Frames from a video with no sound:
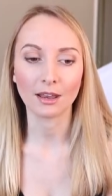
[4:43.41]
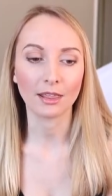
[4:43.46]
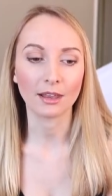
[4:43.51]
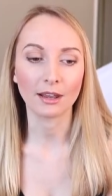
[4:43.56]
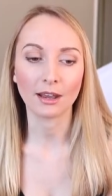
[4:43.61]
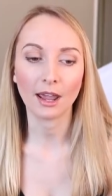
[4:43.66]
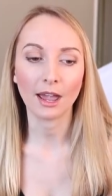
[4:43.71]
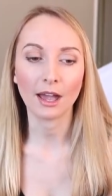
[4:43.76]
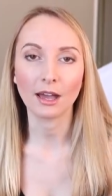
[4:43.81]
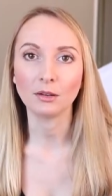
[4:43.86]

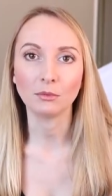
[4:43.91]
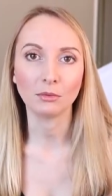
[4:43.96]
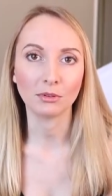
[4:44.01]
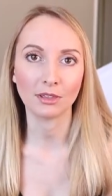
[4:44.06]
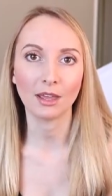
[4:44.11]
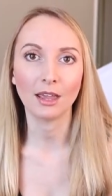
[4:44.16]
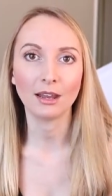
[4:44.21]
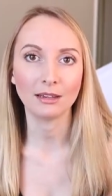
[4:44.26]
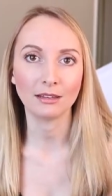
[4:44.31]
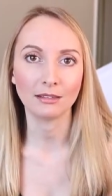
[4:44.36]
than I had
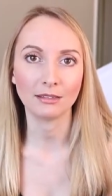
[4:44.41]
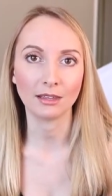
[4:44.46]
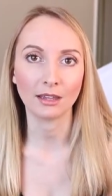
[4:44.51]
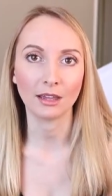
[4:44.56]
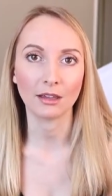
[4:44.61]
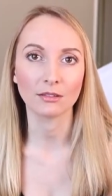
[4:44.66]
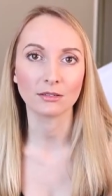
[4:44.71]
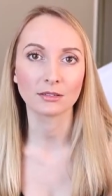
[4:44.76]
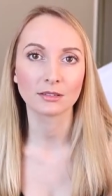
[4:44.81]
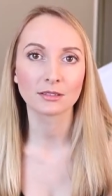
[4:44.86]
with
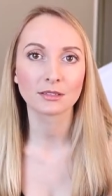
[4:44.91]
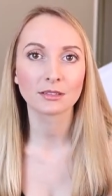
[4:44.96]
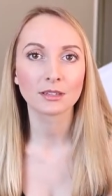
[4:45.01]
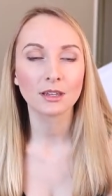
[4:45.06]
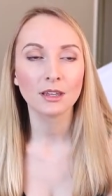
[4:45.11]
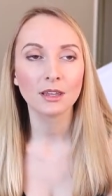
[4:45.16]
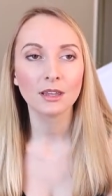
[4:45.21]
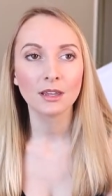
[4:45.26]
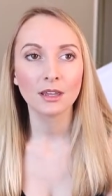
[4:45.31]
anything else.